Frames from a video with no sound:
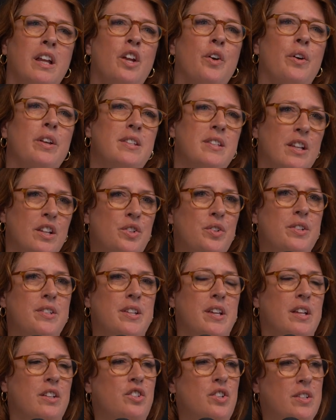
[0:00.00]
it's
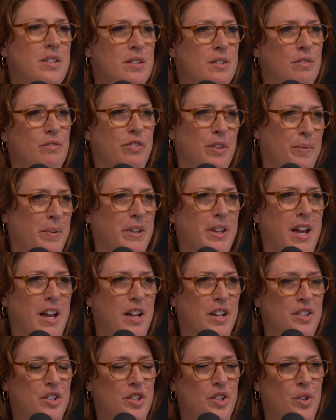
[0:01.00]
interesting just flipping
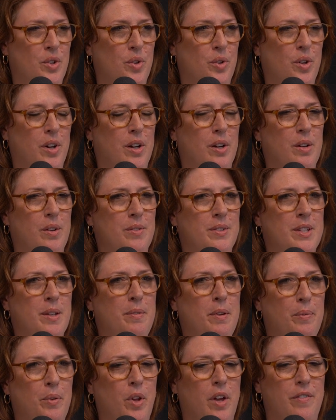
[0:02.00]
that to
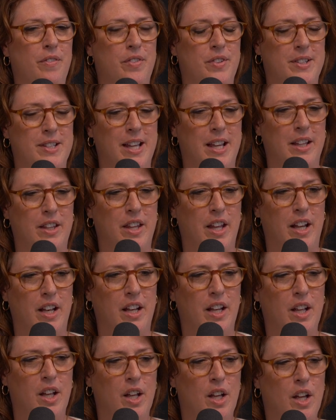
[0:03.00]
some people have said
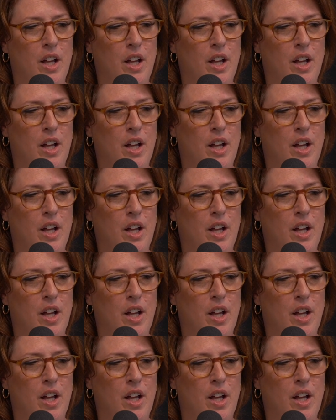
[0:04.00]
that